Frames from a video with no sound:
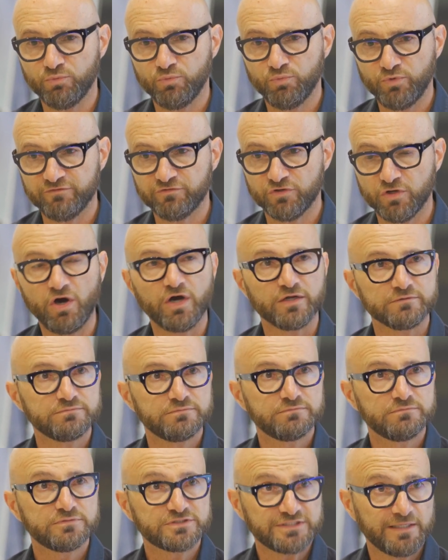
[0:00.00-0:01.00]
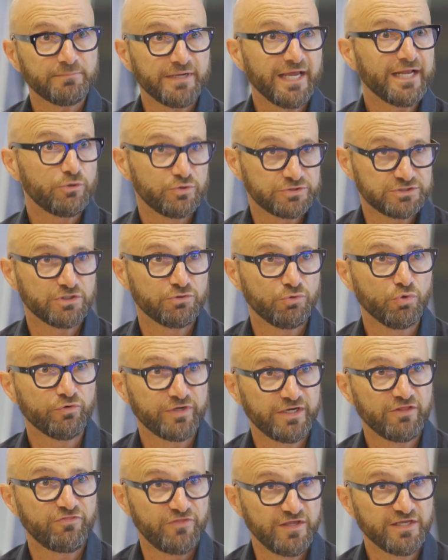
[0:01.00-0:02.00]
we've got some landlords that are
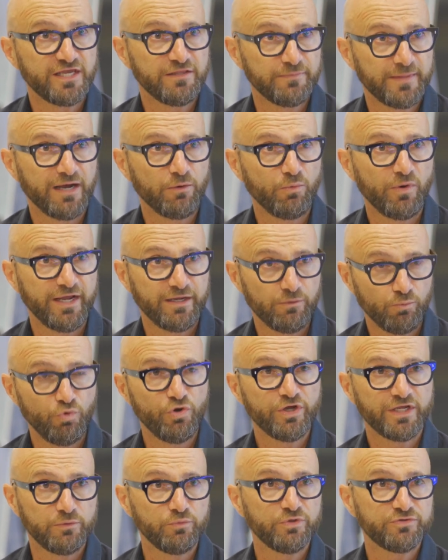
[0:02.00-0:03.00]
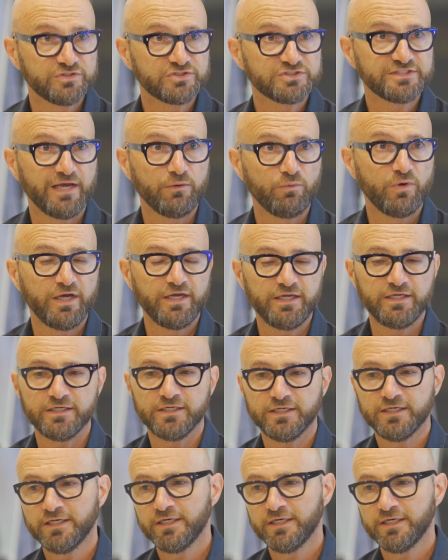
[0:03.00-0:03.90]
already thinking that way and working with us that way.